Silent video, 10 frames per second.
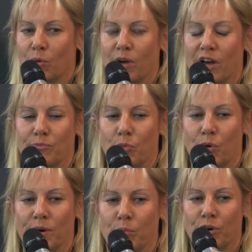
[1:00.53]
we have
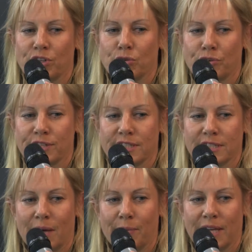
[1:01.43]
more and tourists
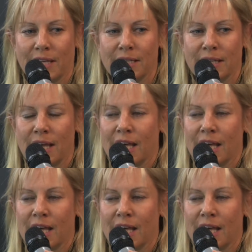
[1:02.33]
coming in,